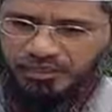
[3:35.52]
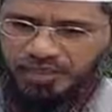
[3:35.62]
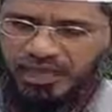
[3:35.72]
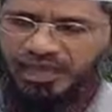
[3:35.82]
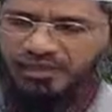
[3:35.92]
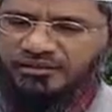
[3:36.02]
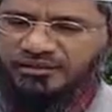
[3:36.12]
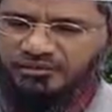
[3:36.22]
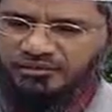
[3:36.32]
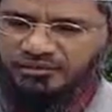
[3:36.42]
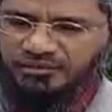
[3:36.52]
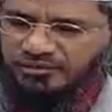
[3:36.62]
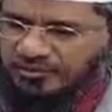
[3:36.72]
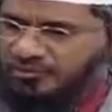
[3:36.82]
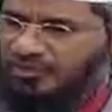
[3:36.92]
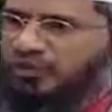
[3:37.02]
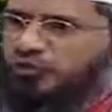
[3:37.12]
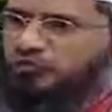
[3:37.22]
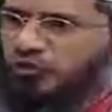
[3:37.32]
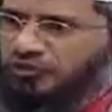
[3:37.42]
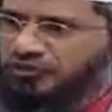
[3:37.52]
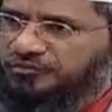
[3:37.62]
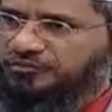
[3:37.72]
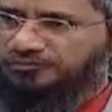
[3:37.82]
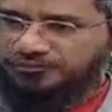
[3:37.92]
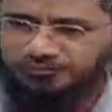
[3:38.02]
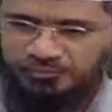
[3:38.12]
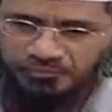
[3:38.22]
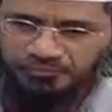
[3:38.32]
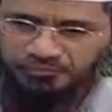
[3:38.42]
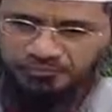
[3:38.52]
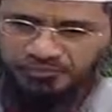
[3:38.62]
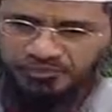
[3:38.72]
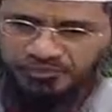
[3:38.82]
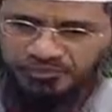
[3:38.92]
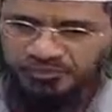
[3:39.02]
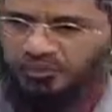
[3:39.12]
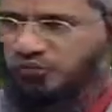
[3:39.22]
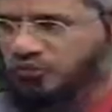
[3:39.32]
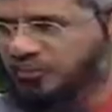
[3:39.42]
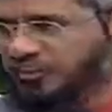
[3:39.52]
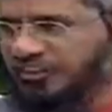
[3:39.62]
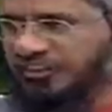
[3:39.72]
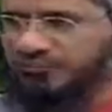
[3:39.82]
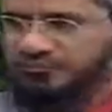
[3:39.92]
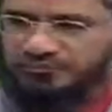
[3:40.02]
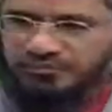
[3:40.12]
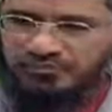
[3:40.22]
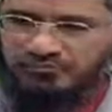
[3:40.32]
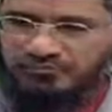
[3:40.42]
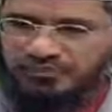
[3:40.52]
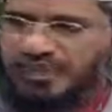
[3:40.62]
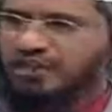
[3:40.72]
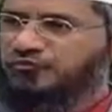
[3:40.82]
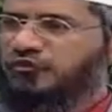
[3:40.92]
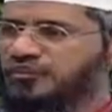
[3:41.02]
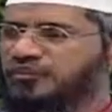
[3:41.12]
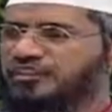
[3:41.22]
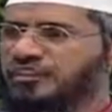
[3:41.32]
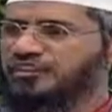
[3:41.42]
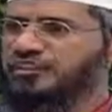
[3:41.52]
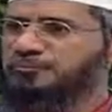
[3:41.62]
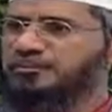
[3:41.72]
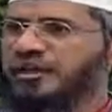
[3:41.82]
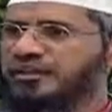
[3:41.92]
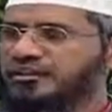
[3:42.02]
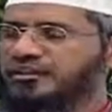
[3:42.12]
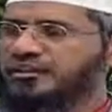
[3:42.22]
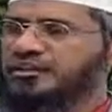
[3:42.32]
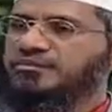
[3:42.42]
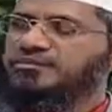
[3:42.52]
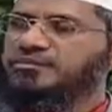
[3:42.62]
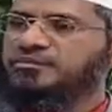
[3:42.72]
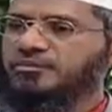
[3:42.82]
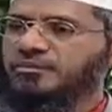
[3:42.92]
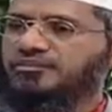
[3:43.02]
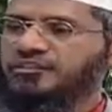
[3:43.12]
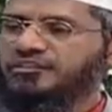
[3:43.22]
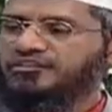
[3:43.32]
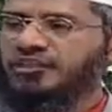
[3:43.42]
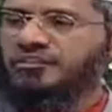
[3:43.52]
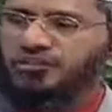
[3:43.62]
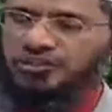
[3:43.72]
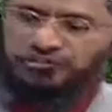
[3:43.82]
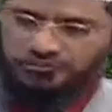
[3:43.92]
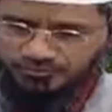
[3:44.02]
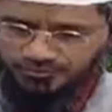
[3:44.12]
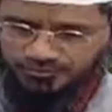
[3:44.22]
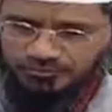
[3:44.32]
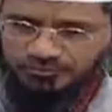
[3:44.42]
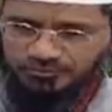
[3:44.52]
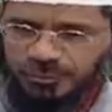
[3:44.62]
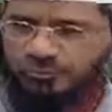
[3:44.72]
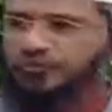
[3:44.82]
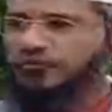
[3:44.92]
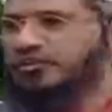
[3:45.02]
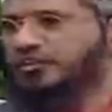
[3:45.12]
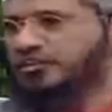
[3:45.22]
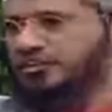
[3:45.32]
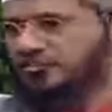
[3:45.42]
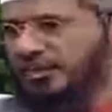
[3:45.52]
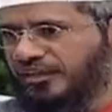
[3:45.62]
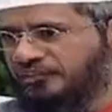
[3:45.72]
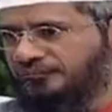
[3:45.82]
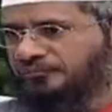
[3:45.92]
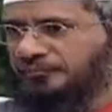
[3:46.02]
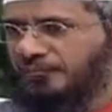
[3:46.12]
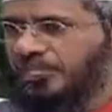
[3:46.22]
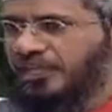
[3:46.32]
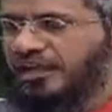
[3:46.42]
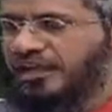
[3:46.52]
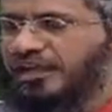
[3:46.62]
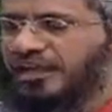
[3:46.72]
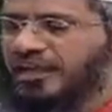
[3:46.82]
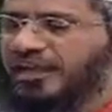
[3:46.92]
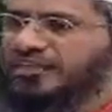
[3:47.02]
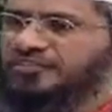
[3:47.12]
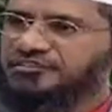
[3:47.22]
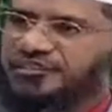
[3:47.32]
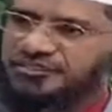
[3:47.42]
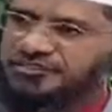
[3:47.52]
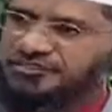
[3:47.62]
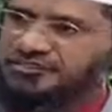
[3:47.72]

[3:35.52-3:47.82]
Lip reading: and there is another man who follows him. He offers the Salah. And after offering Salah, that man, he wishes the Prophet, Assalamu alaikum. The Prophet greets back and says